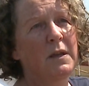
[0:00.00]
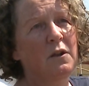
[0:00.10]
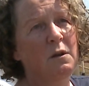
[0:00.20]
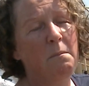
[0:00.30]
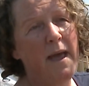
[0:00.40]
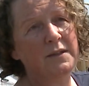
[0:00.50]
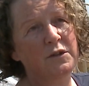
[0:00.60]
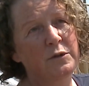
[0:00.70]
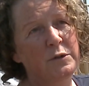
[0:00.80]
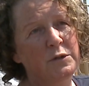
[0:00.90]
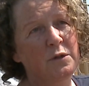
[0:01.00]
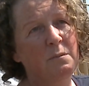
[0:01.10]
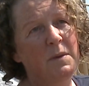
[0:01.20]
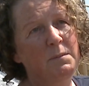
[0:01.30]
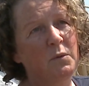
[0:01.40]
be good ambassadors so
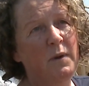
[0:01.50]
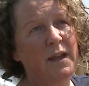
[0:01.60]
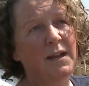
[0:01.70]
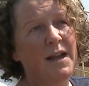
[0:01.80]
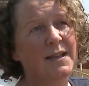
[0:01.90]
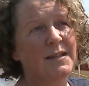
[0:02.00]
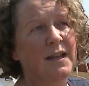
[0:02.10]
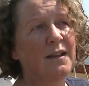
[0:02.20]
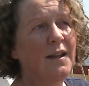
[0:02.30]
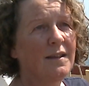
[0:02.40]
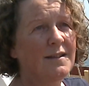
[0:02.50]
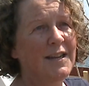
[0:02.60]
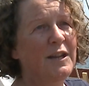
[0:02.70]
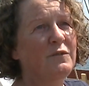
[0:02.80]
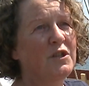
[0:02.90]
that people recognize that the
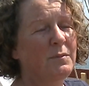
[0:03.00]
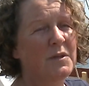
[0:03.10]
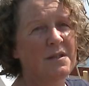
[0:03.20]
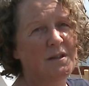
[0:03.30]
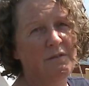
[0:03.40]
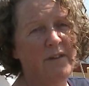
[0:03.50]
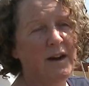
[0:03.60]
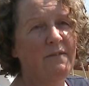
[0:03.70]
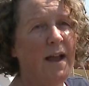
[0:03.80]
city of ships is still very